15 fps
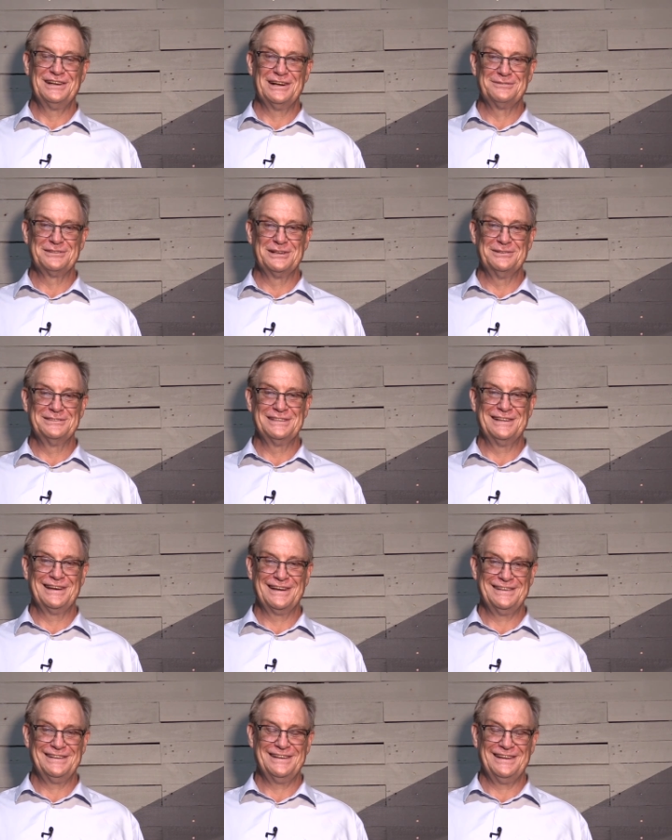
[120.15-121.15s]
of
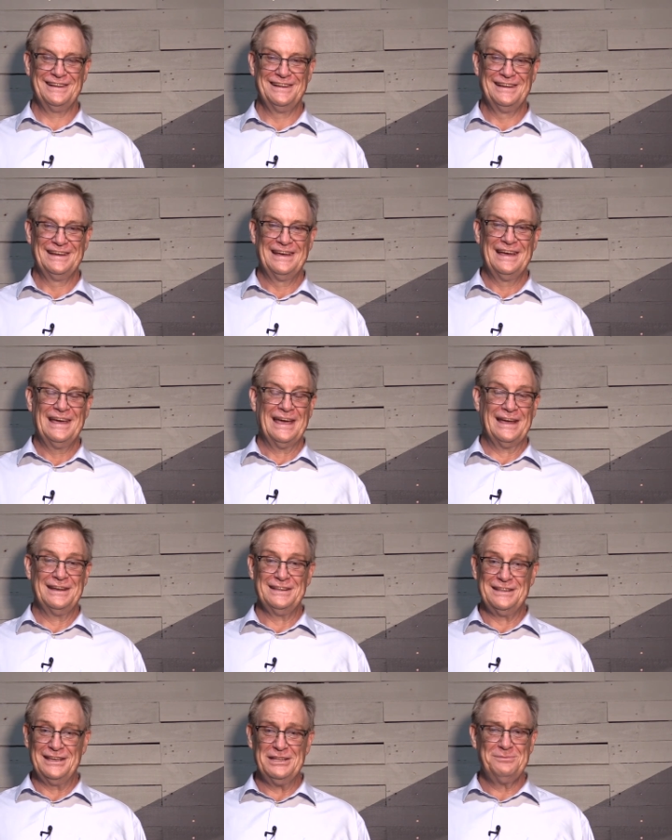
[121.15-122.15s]
COVID-19. And
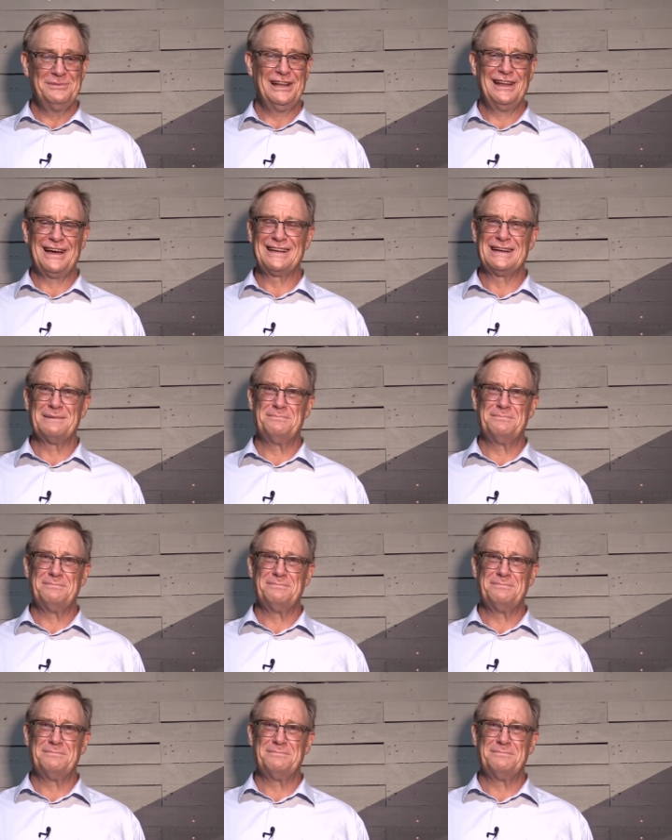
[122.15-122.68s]
it hit me like a